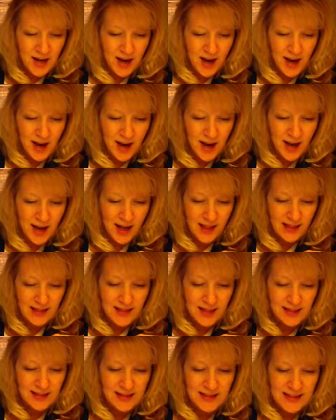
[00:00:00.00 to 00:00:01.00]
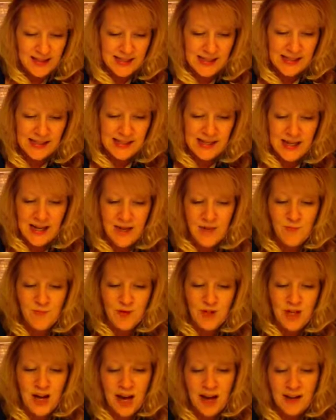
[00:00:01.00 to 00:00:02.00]
Uh, let's see. Um,
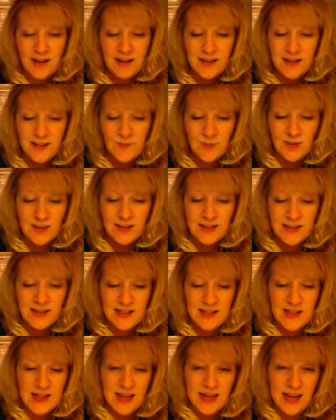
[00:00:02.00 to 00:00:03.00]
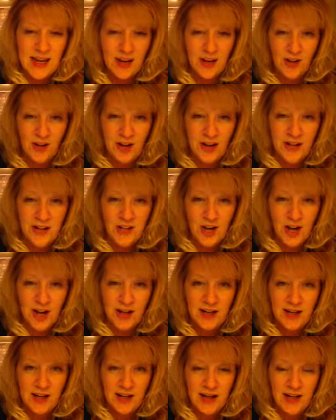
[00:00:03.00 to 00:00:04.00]
Jacqueline, Melissa, and Caroline
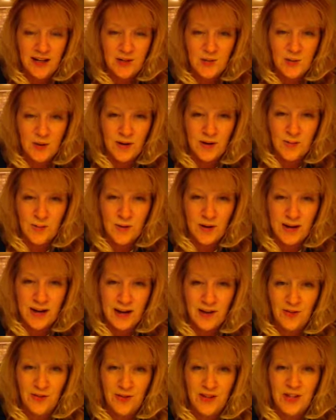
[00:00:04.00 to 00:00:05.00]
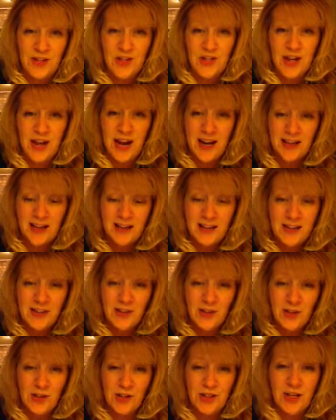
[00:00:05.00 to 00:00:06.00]
talking. I just wanted to point out that Jacqueline
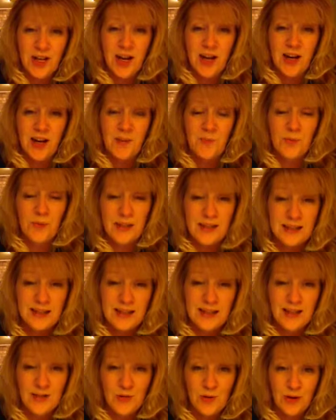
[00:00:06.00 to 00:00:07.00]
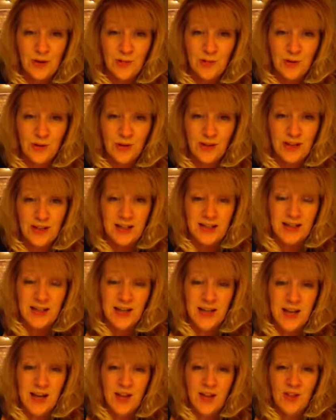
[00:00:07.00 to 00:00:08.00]
looked uh, completely adorable
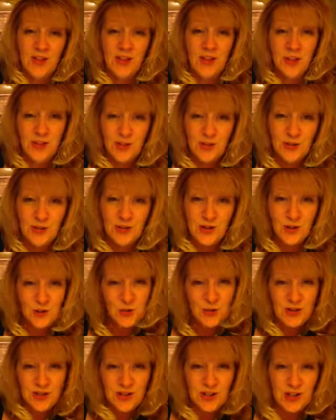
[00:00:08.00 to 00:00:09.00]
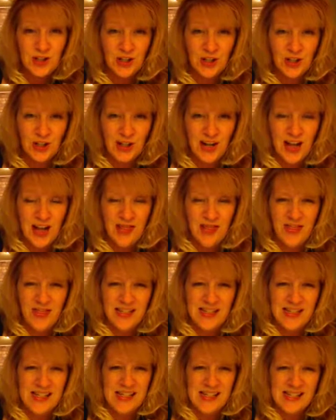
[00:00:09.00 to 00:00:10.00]
in the cute short skirt and
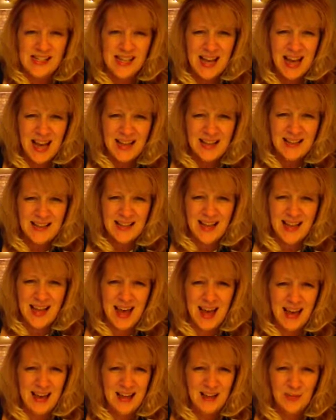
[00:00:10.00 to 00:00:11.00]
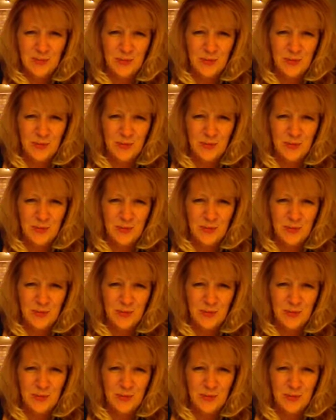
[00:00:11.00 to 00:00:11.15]
the knee socks and the high heeled